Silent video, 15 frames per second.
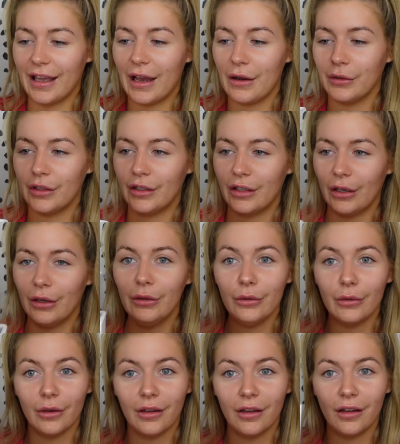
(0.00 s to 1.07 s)
How cute.
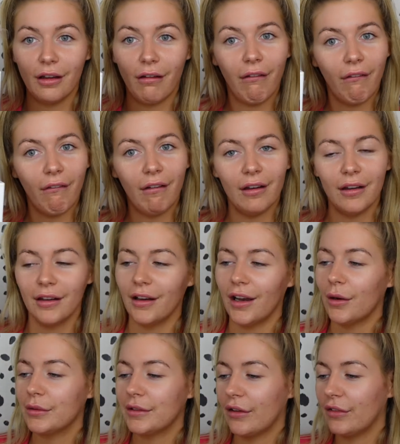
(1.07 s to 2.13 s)
I
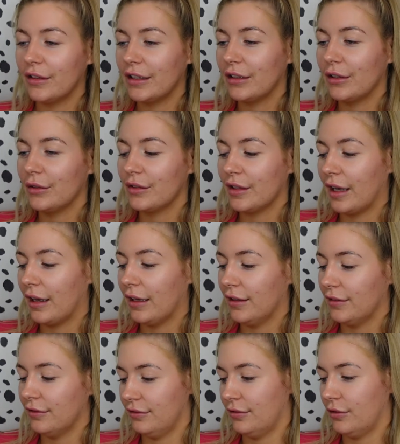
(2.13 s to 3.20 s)
will definitely use that
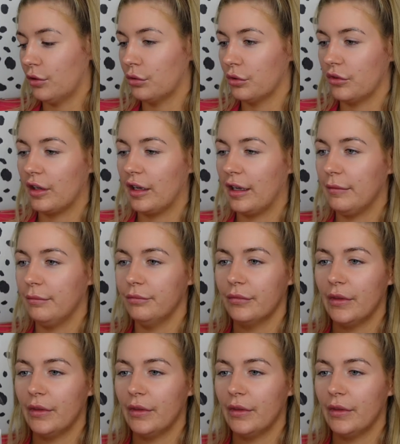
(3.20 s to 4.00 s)
all the time.